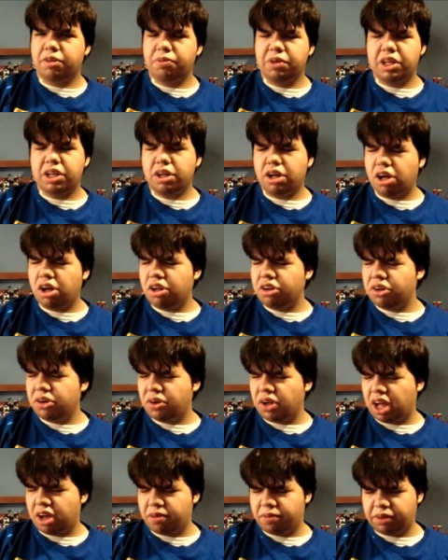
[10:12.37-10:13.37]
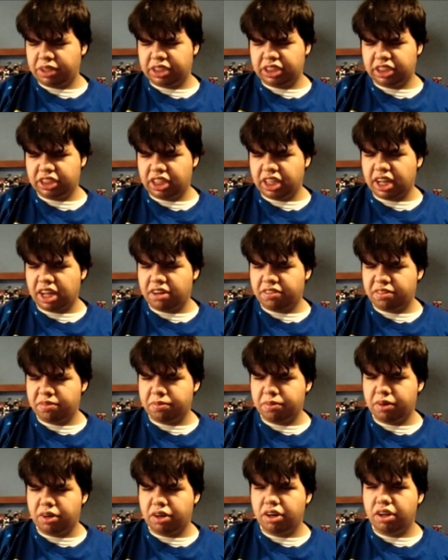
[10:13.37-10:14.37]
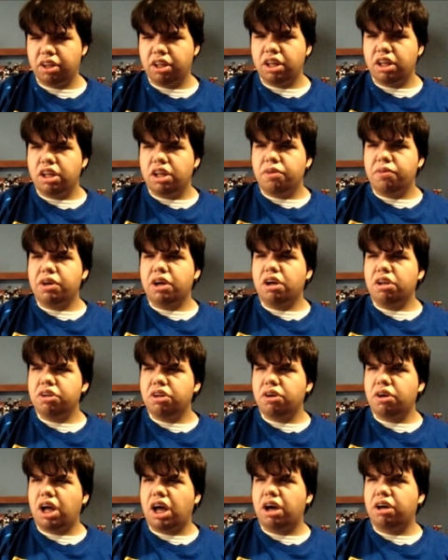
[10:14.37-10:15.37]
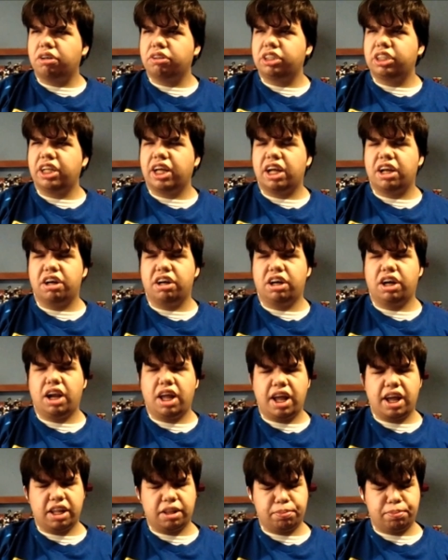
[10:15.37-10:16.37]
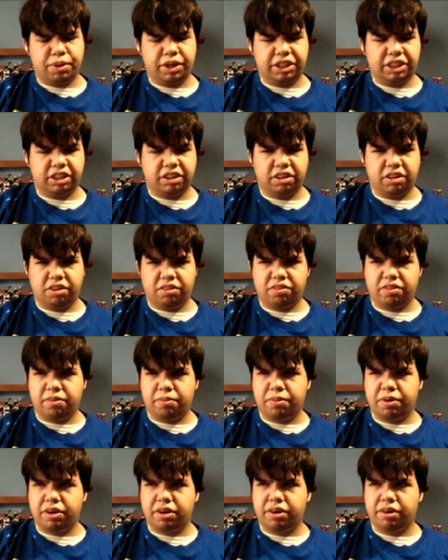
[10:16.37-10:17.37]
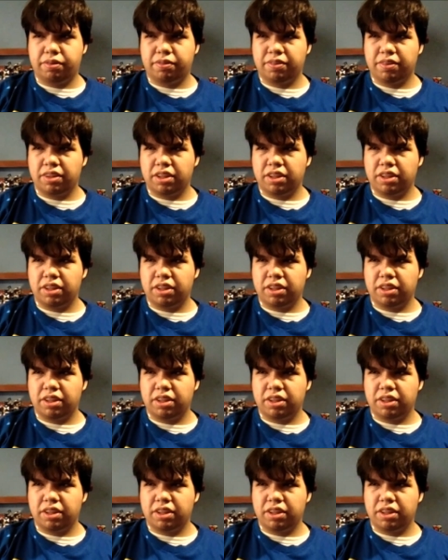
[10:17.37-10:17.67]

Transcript: We all know how she got from her Y'all know how she got her last picture is from her,